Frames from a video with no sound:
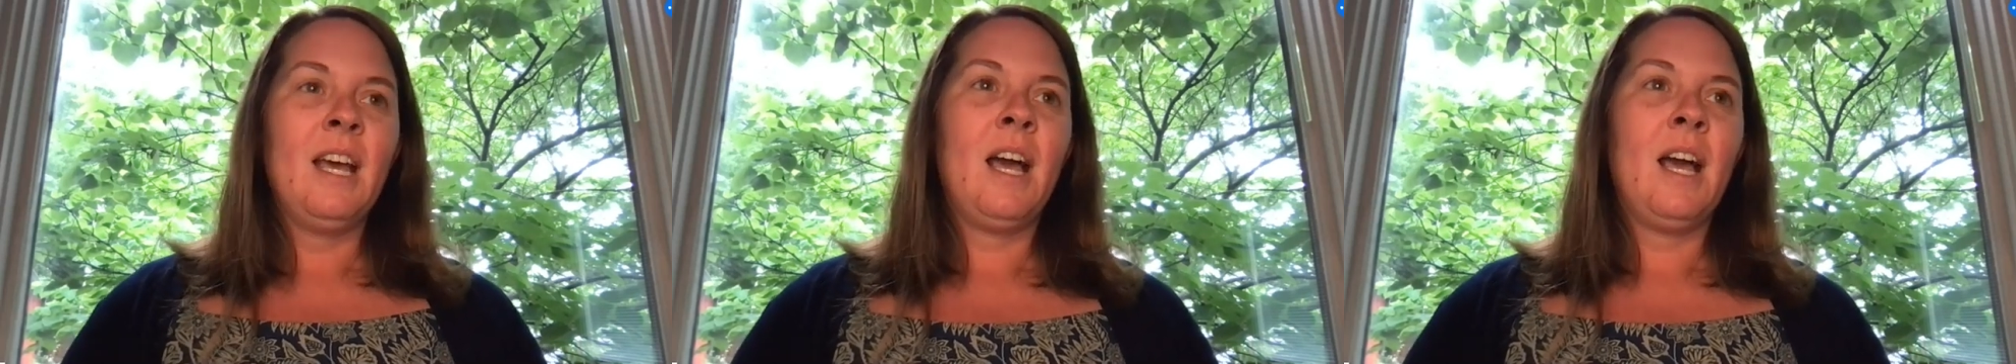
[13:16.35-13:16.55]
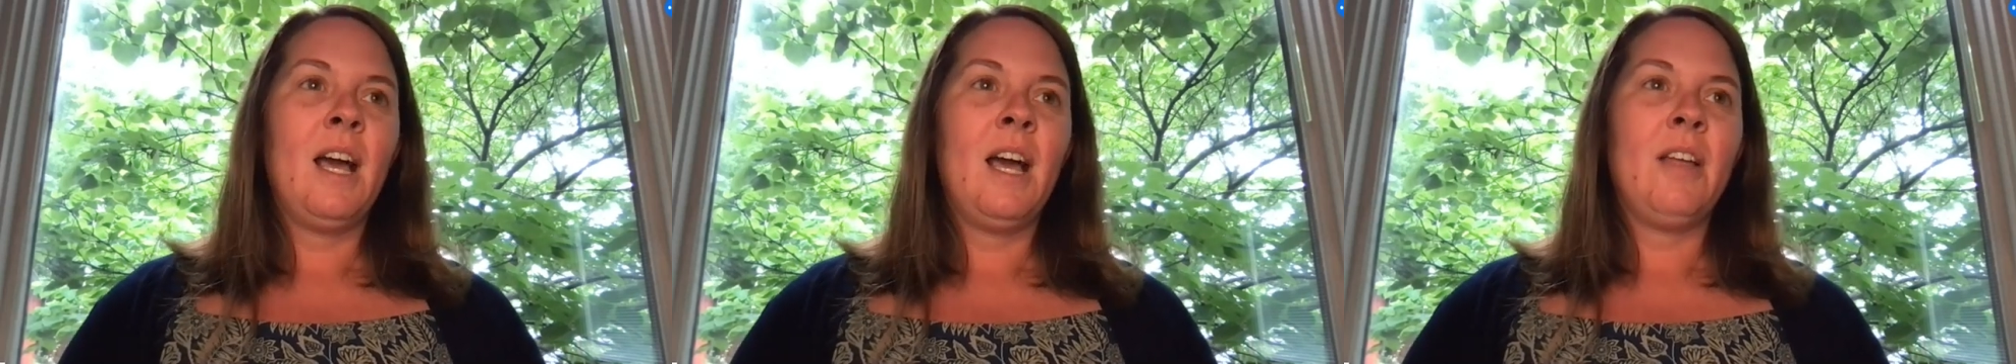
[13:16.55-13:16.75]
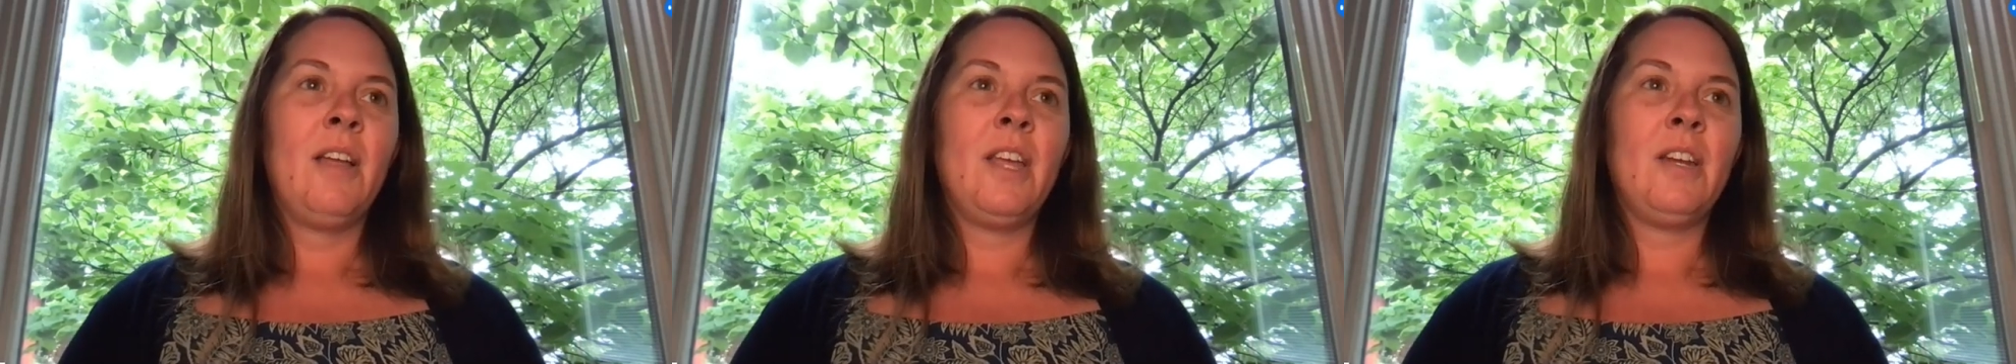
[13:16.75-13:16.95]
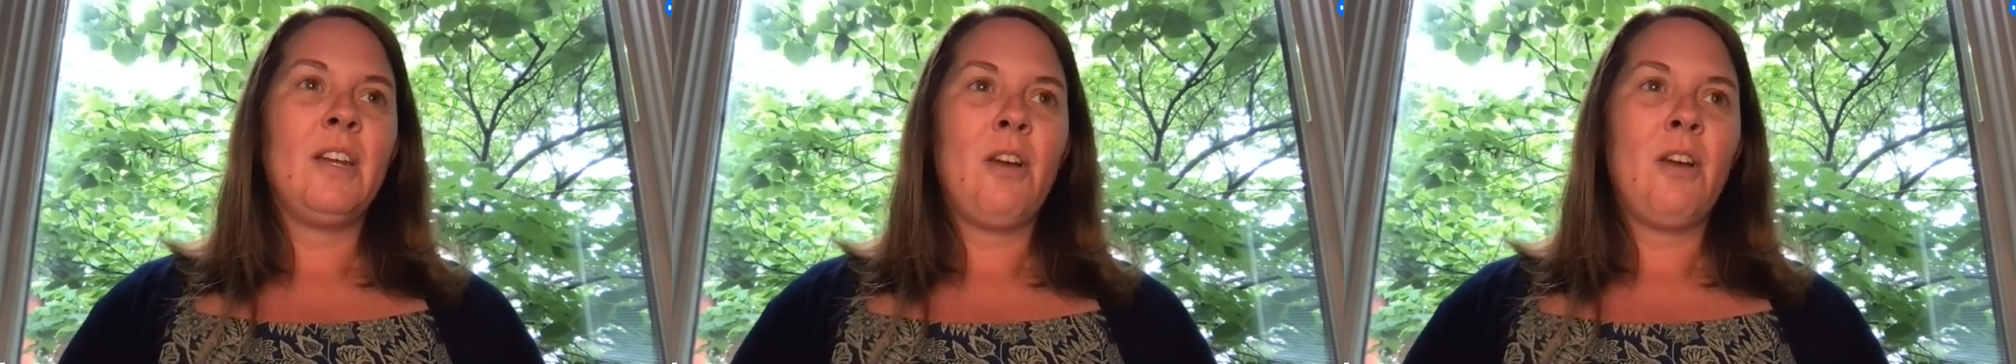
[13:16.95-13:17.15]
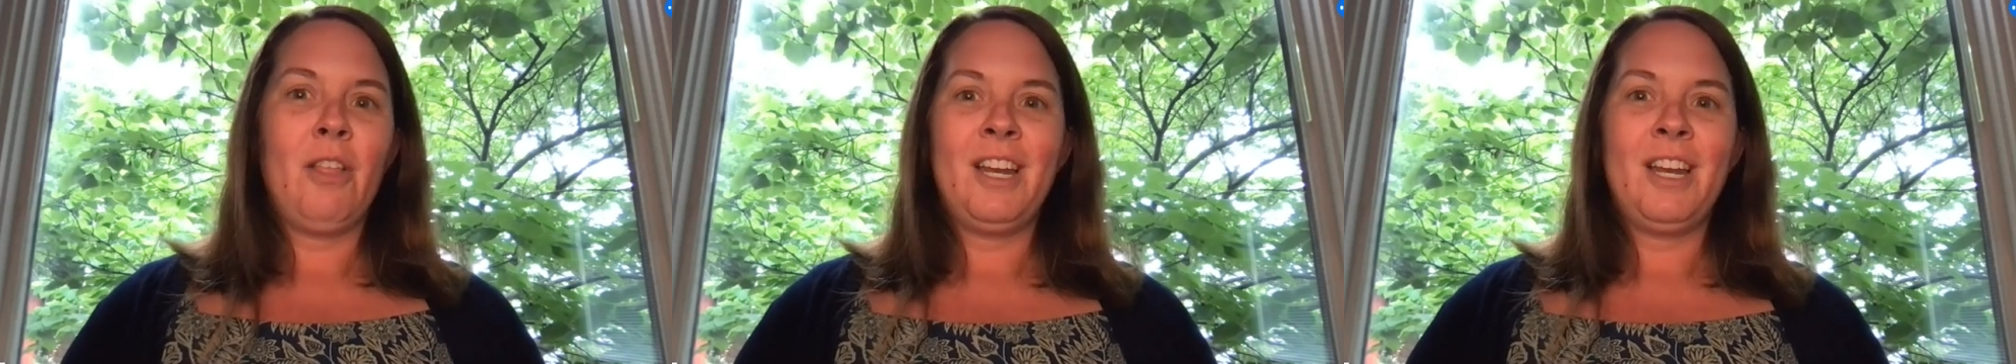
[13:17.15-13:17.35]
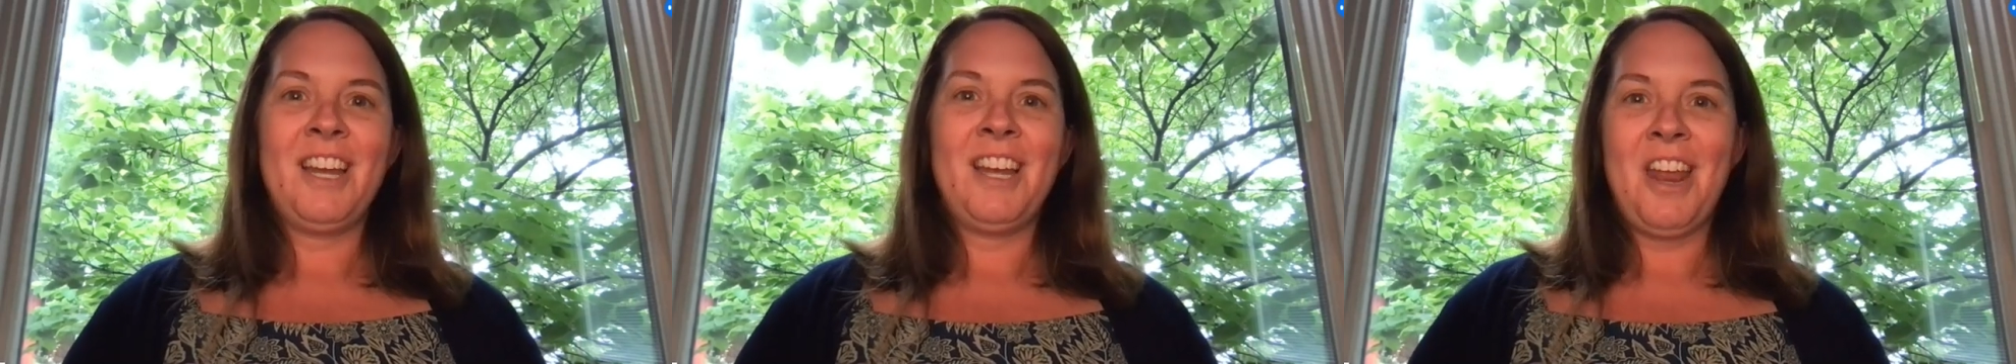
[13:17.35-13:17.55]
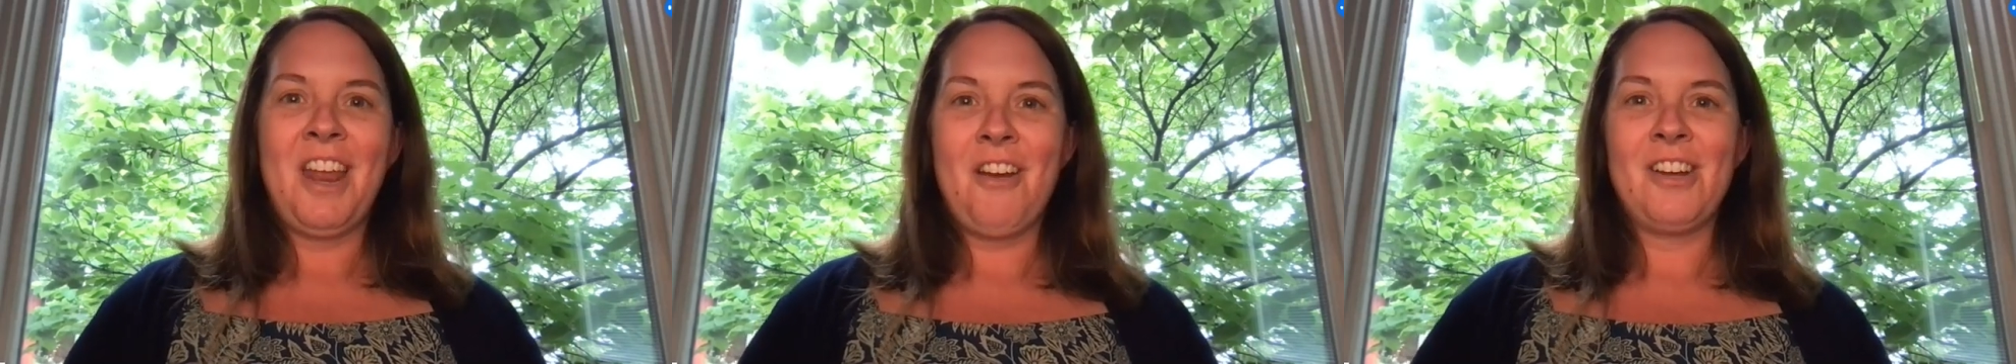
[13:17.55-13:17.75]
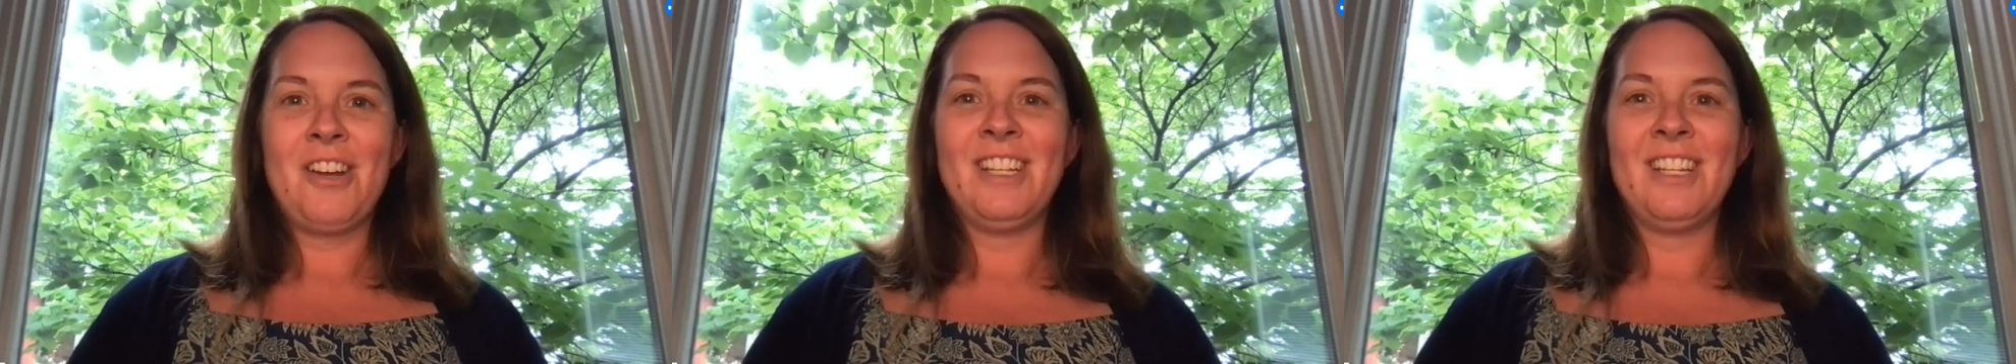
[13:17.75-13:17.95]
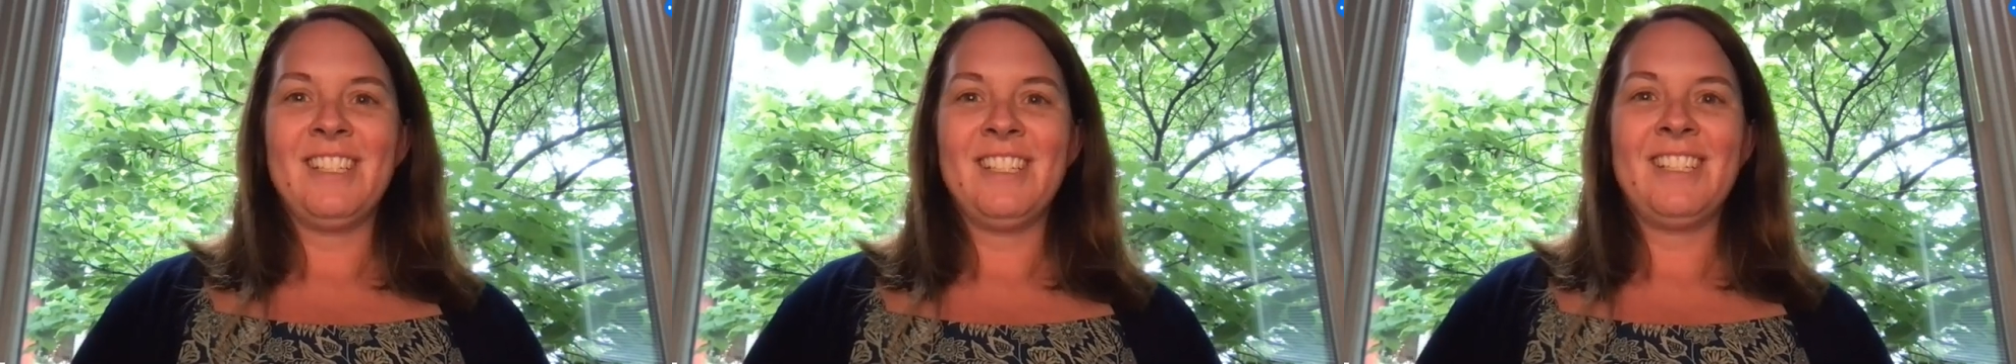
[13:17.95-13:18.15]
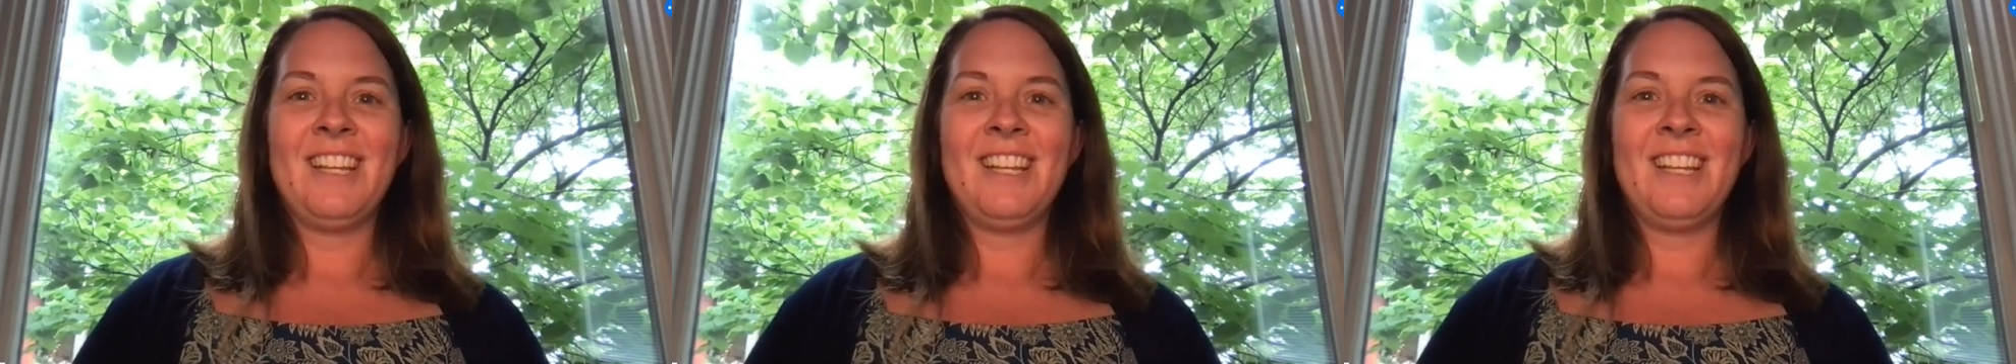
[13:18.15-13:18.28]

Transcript: uh, they call it inheritance.